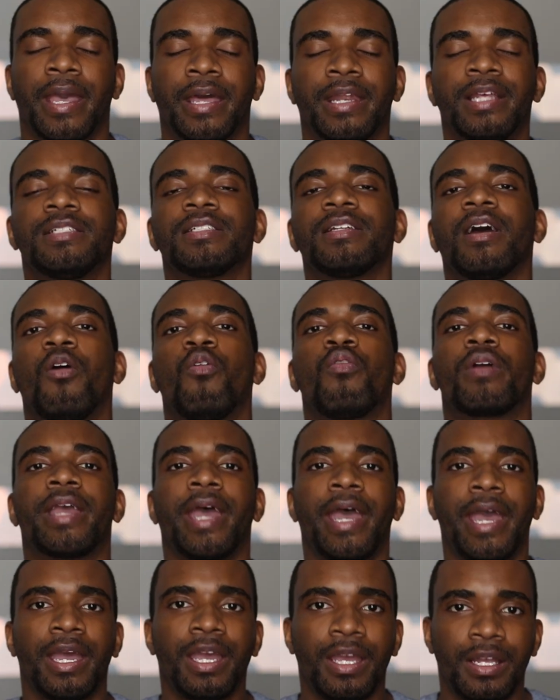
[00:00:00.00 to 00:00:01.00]
And it's
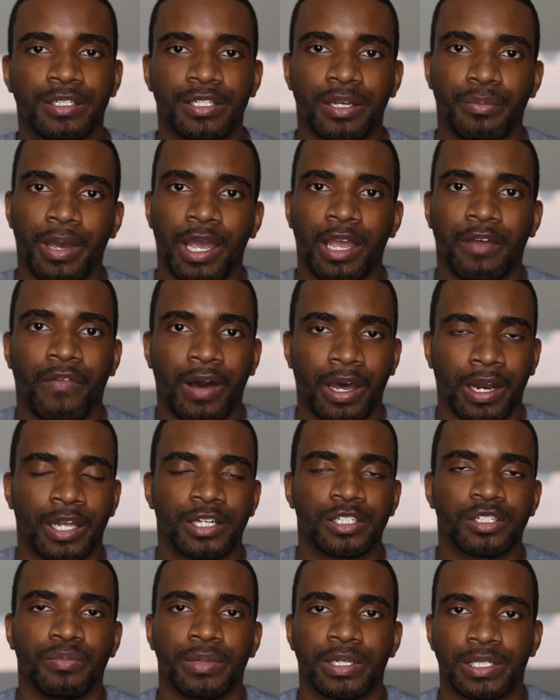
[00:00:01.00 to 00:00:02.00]
okay to make
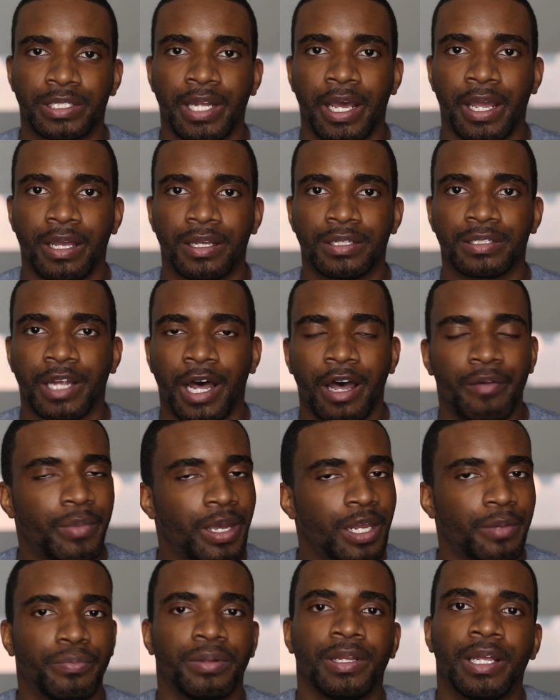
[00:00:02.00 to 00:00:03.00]
financial mistakes. I've
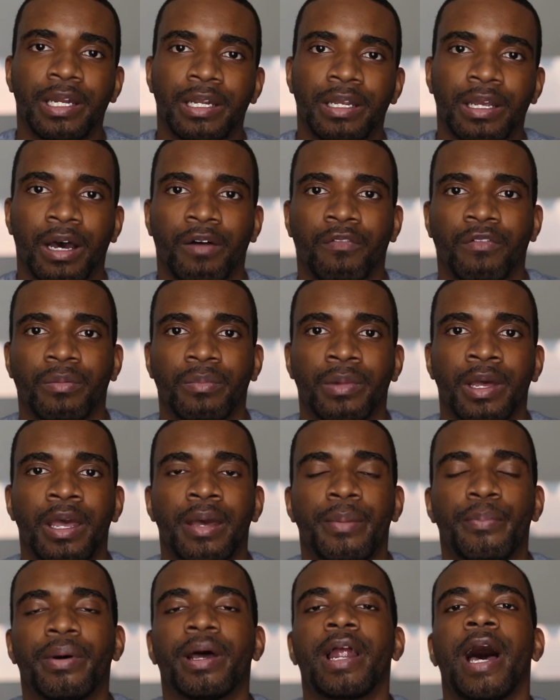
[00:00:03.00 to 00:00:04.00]
made plenty of them,
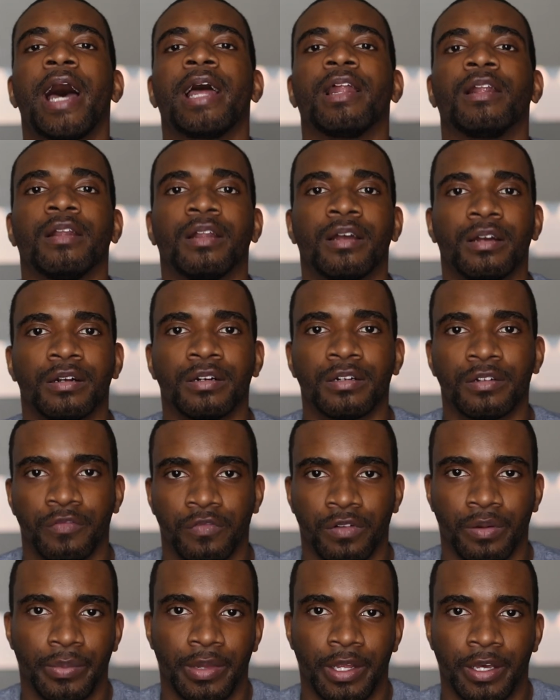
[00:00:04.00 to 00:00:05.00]
but I learned
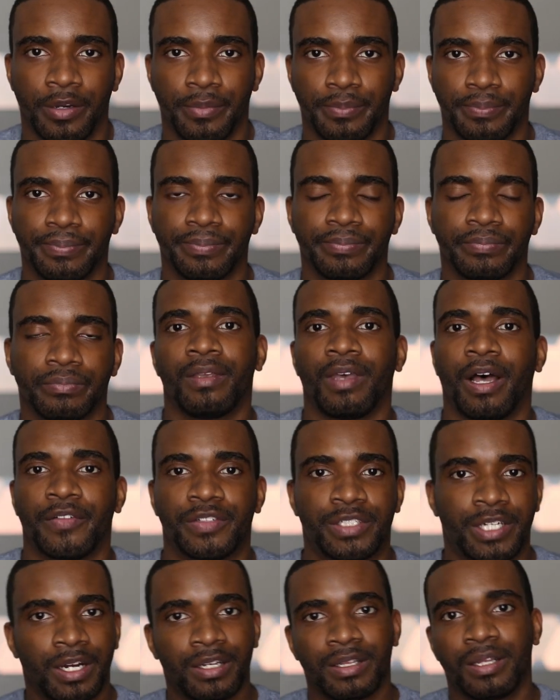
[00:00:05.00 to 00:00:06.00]
from them. I've
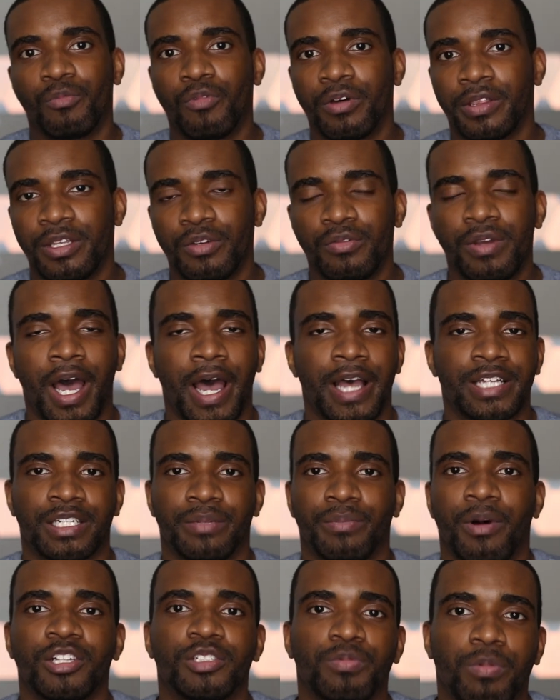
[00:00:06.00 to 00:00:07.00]
shared them with you guys
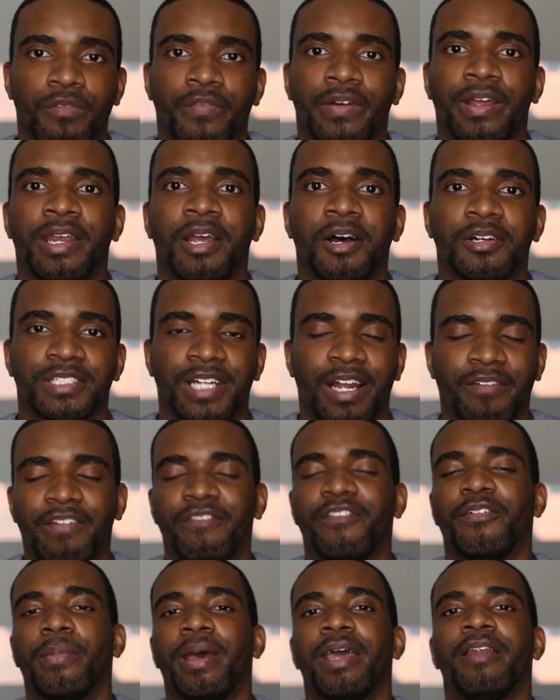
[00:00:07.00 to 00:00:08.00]
in multiple videos, and I've
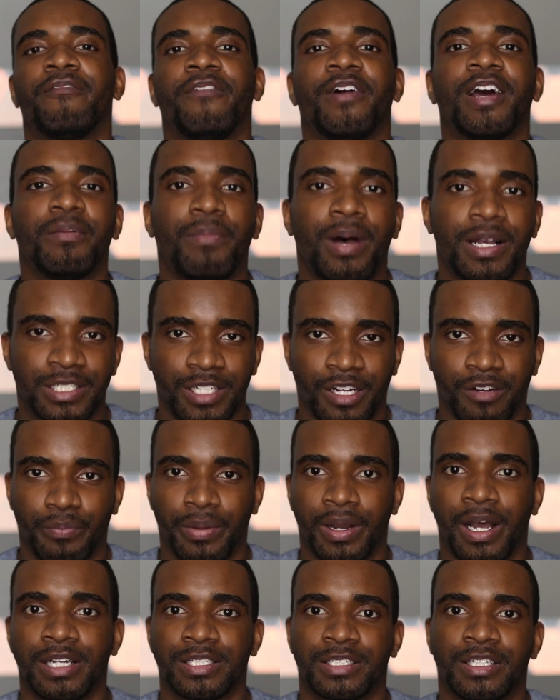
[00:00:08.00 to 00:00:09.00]
even made fun of myself
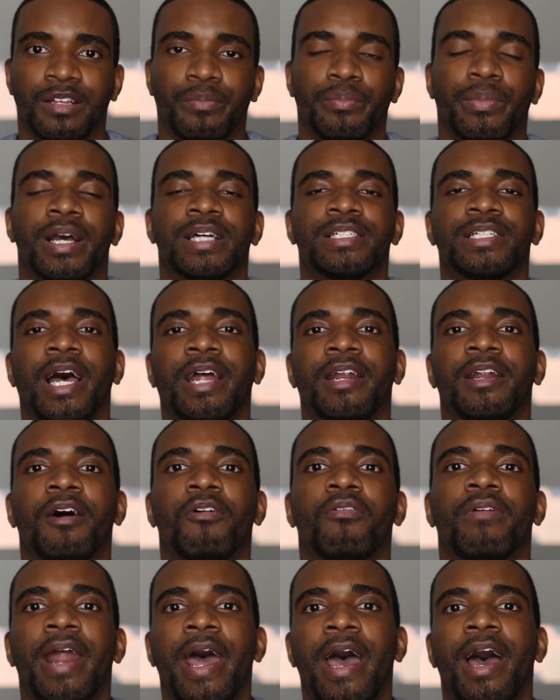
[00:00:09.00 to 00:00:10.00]
because of them because I
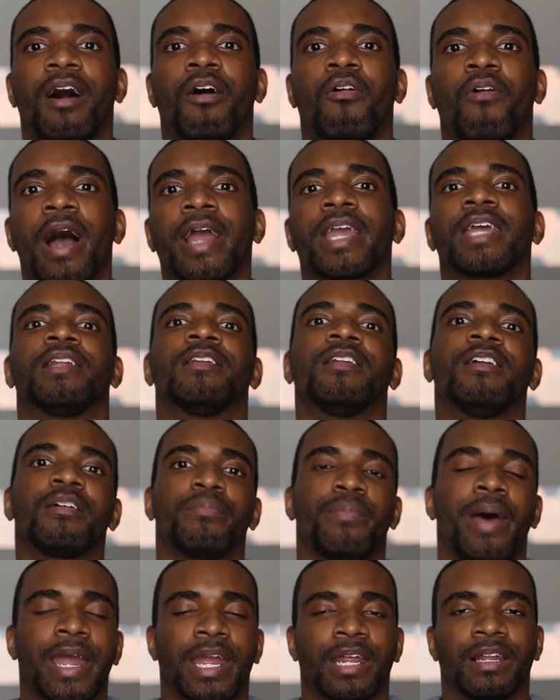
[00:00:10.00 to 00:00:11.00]
know now I can
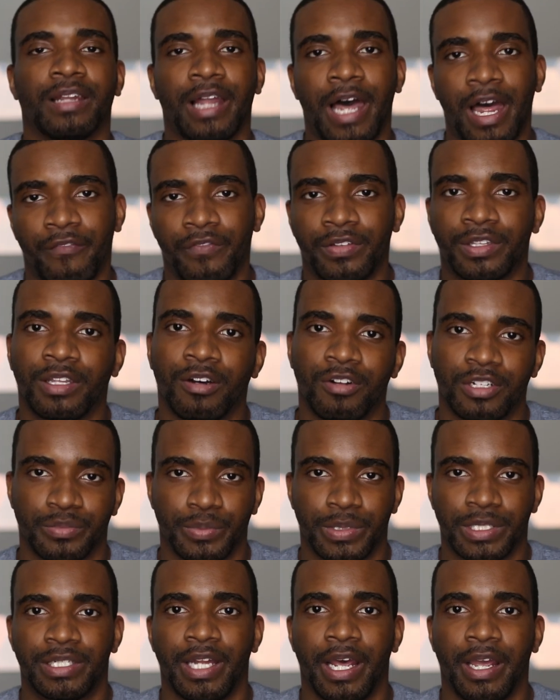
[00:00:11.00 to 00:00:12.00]
look back and laugh at those
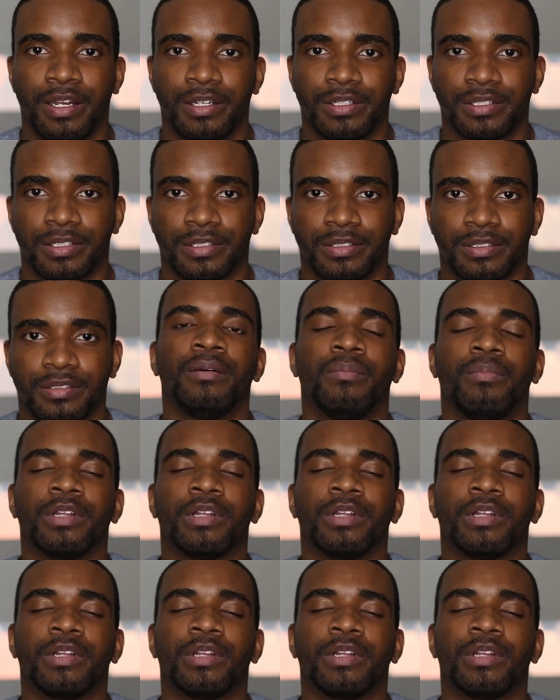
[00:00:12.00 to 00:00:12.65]
mistakes.